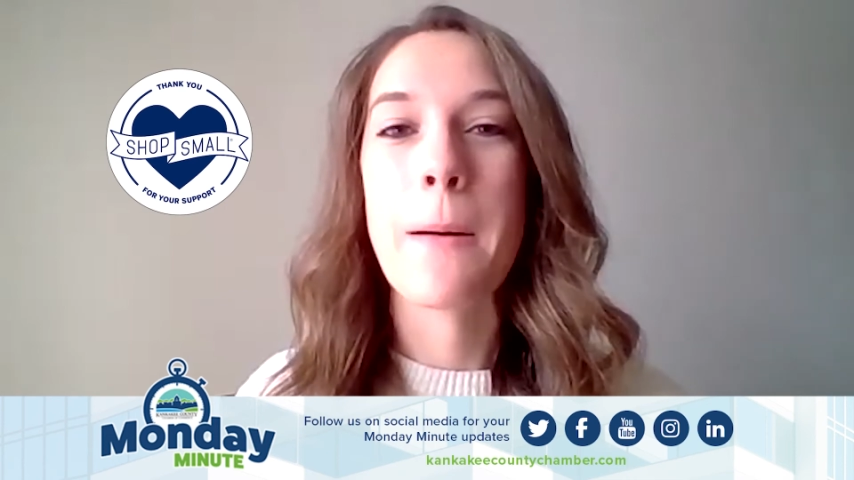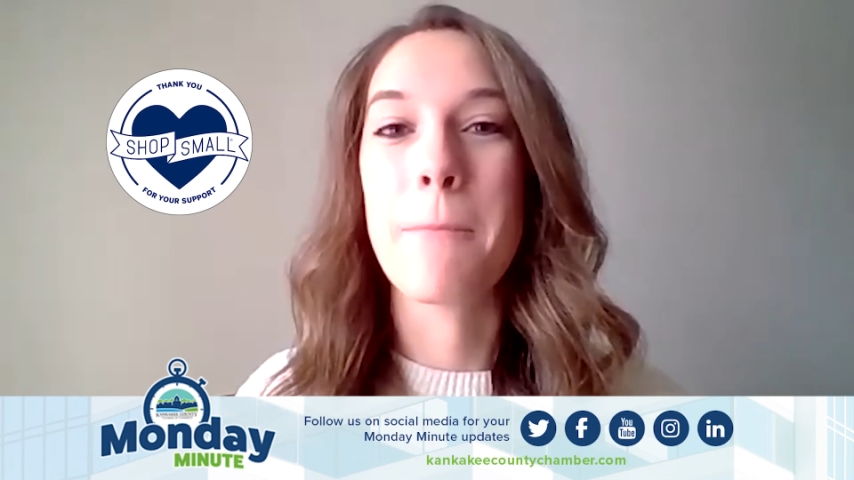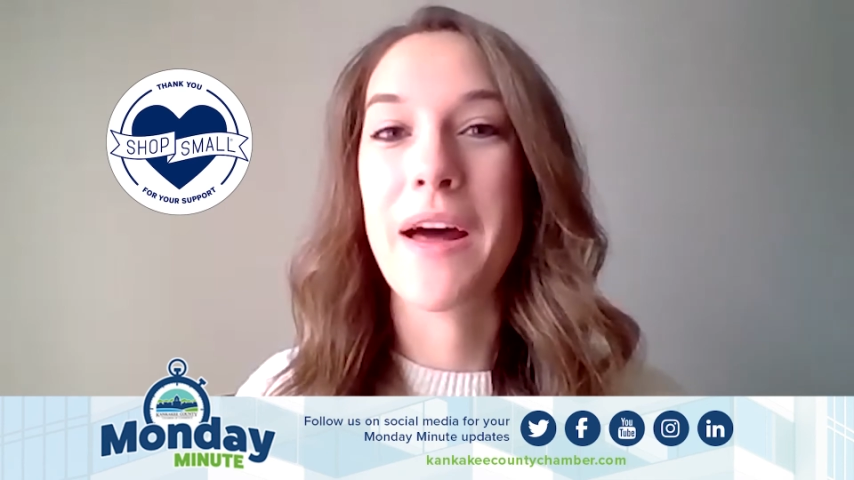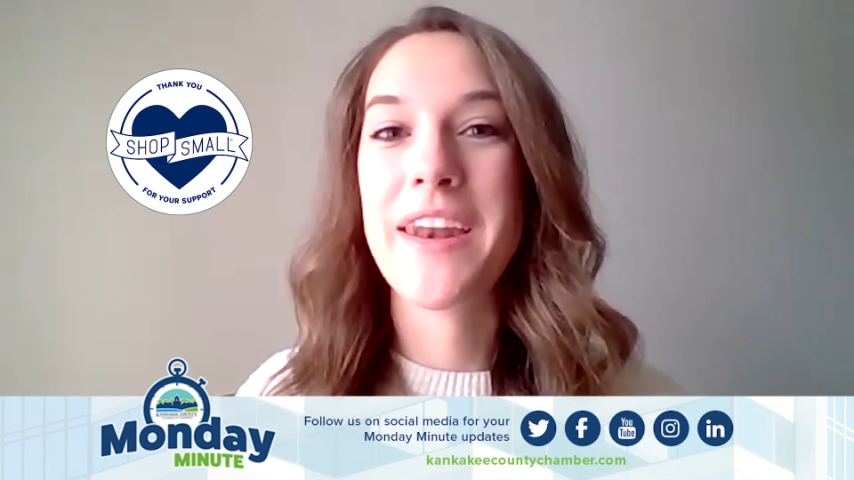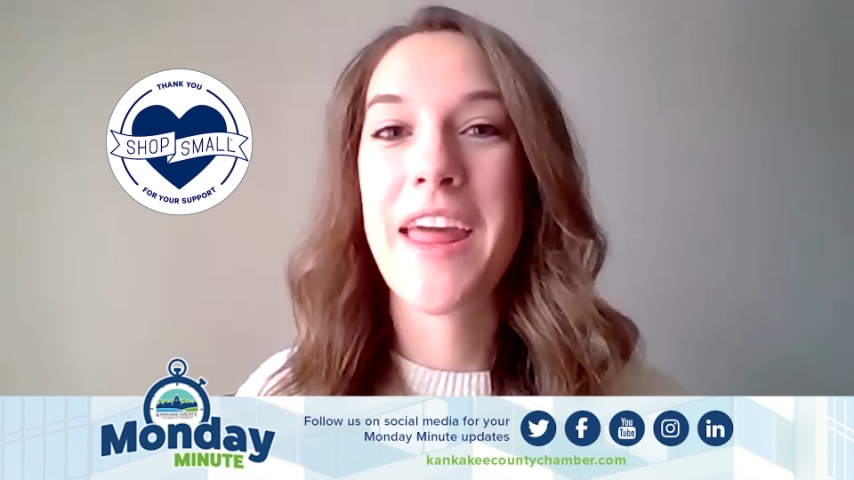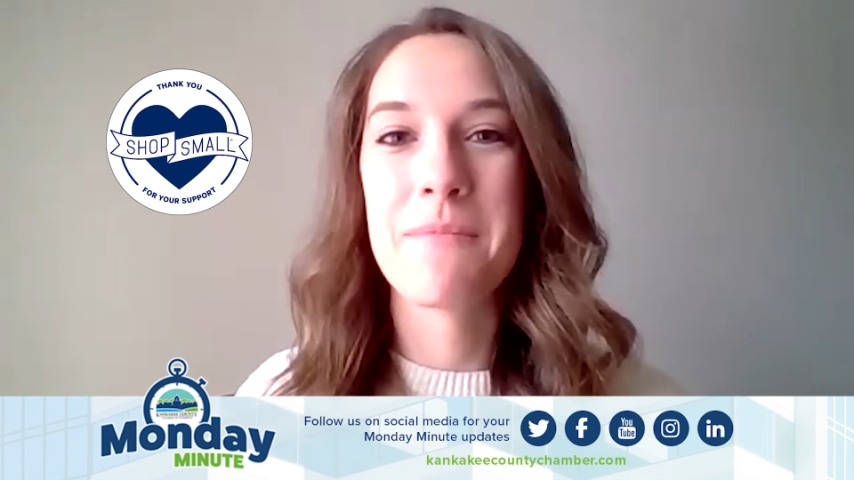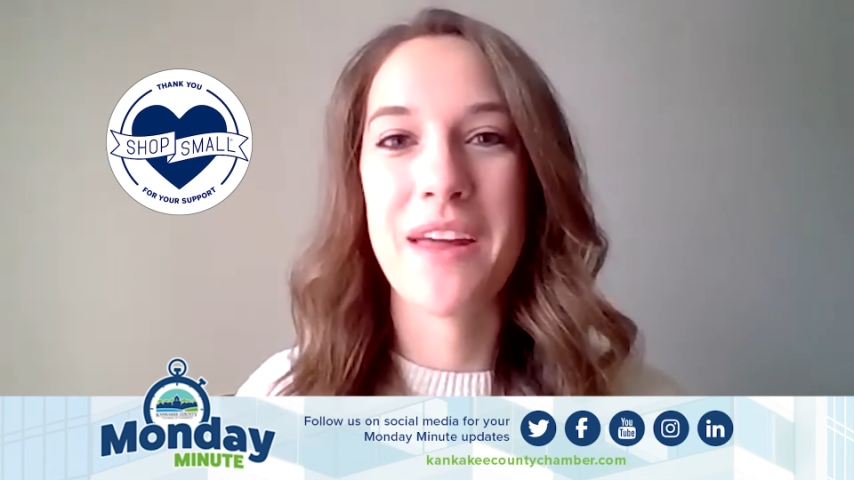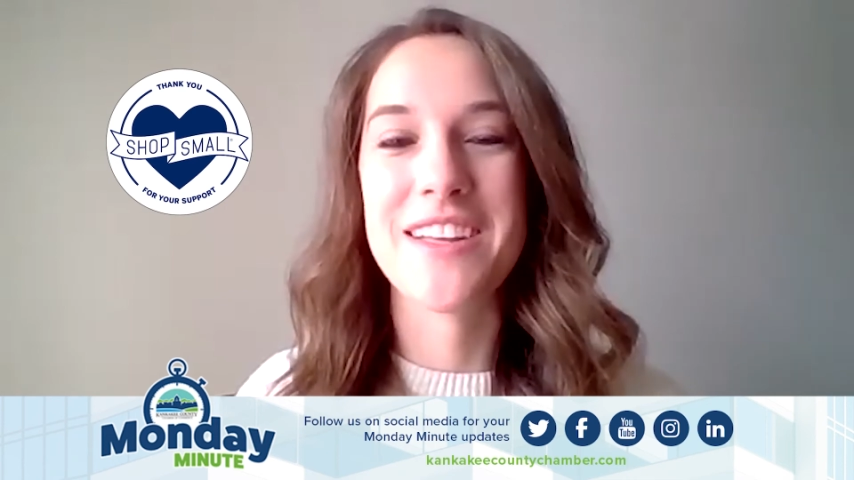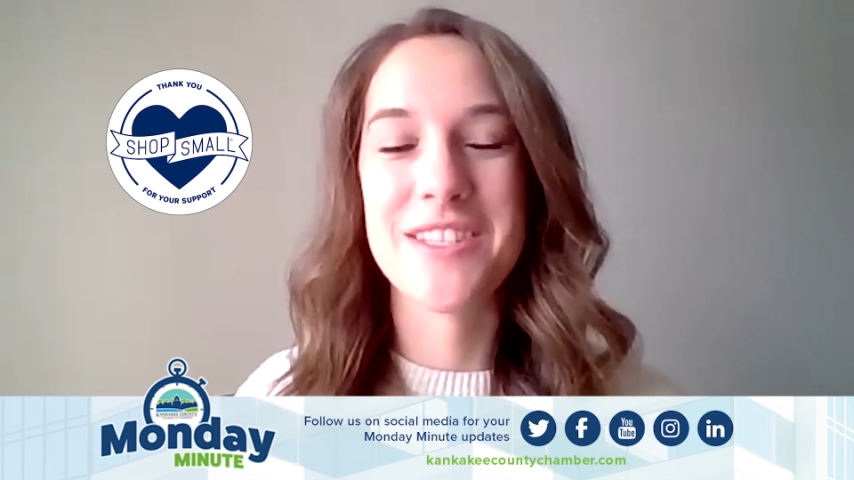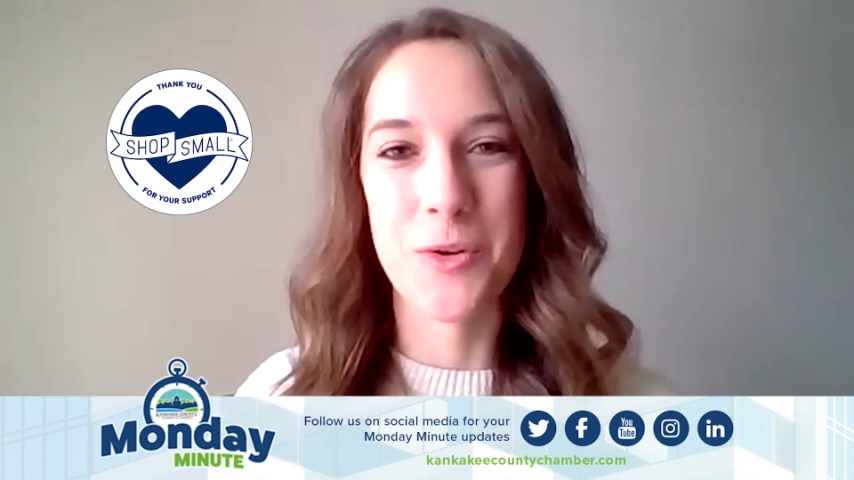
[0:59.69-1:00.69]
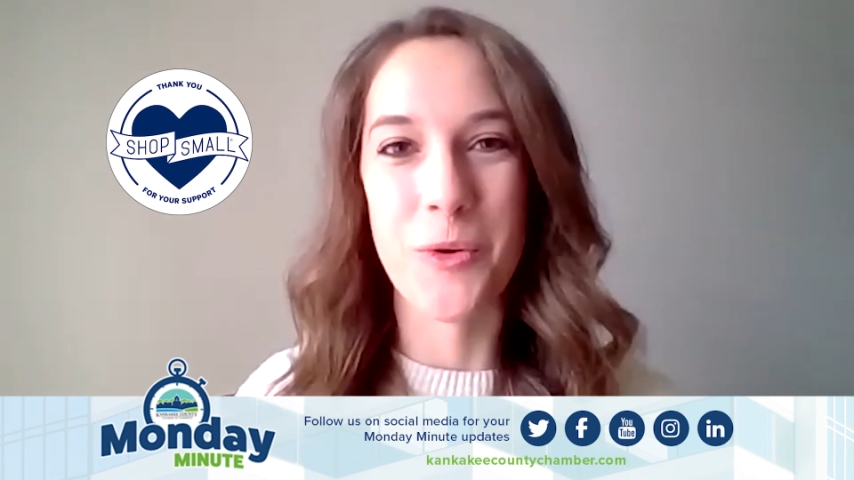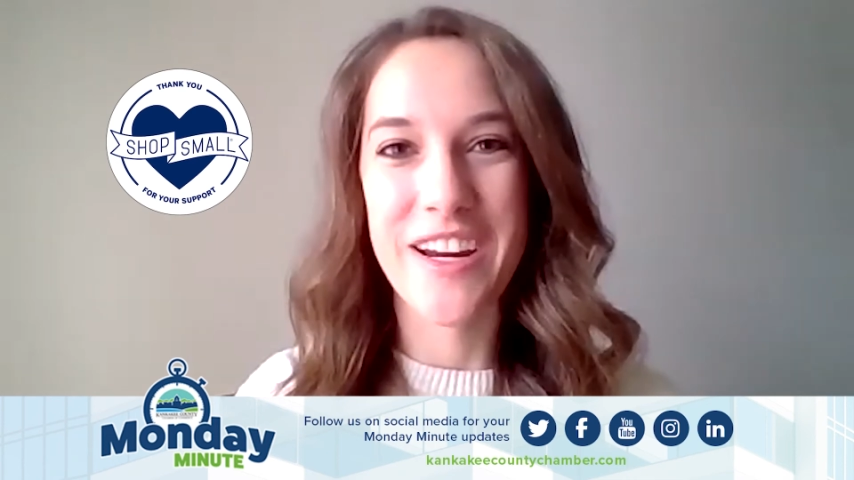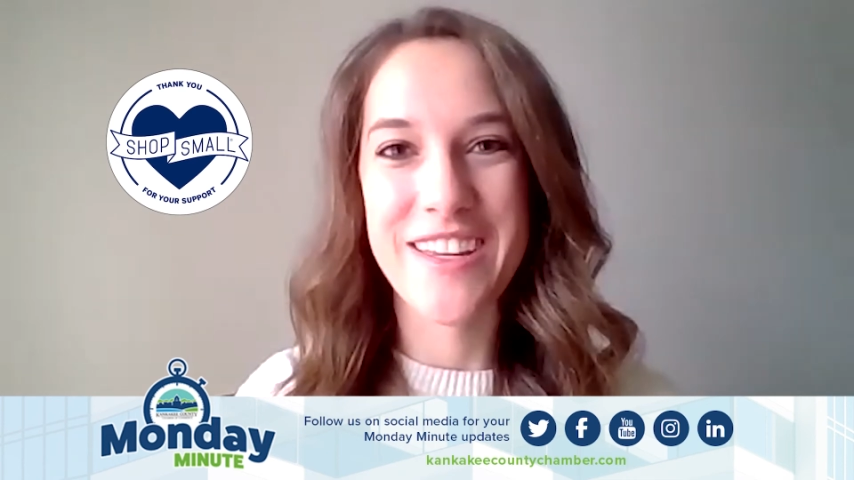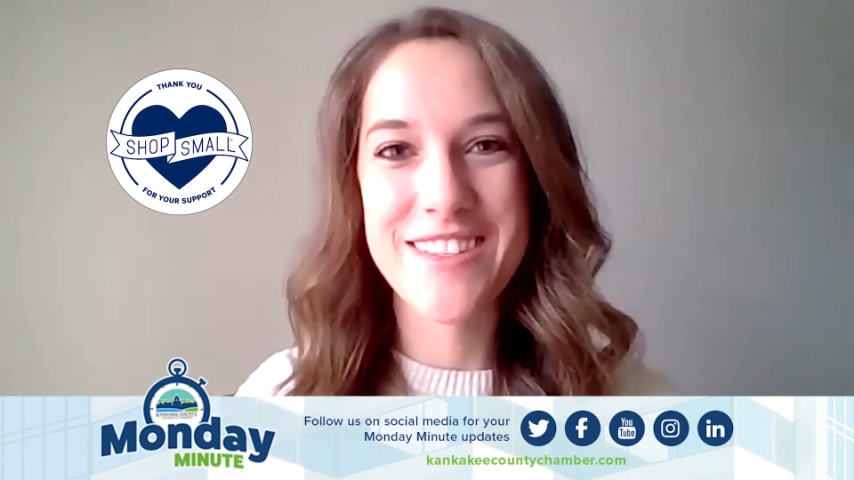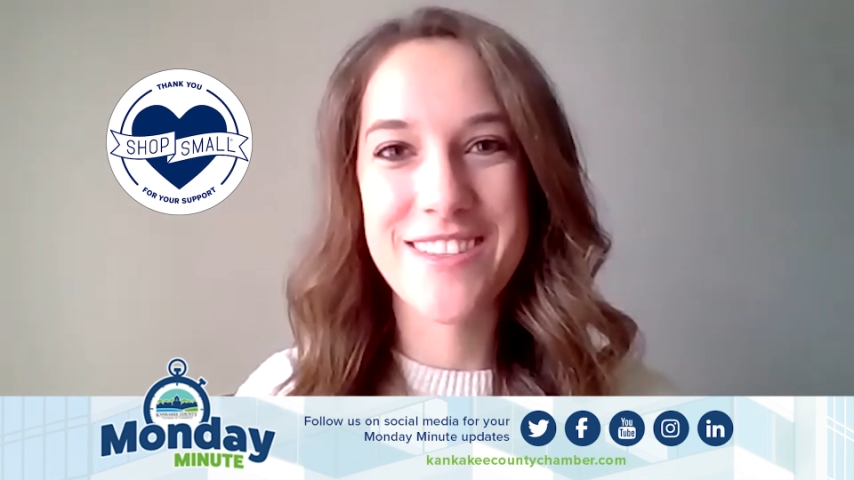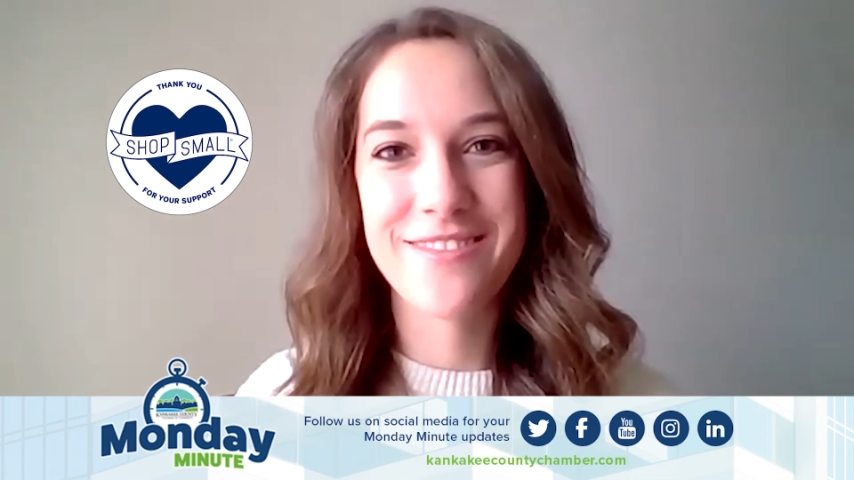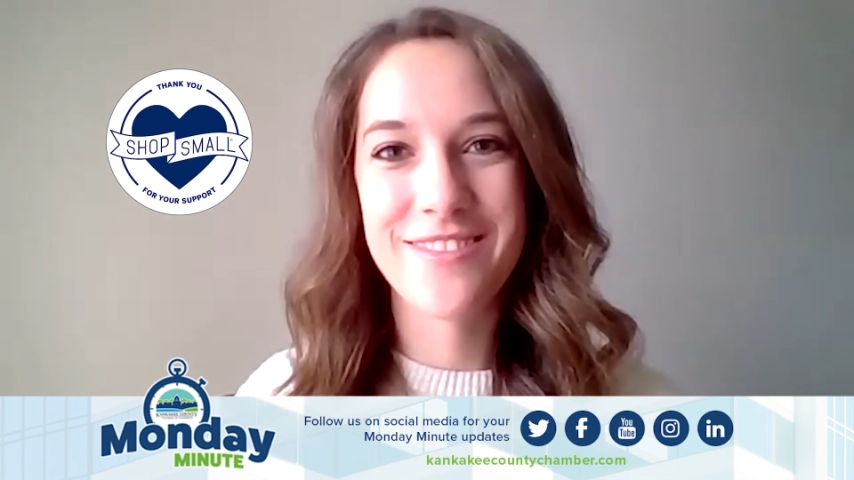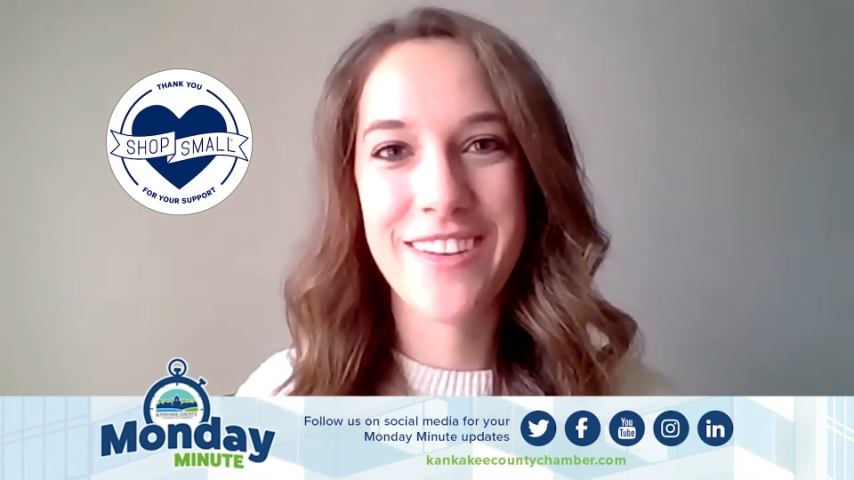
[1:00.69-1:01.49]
Monday Minute stories.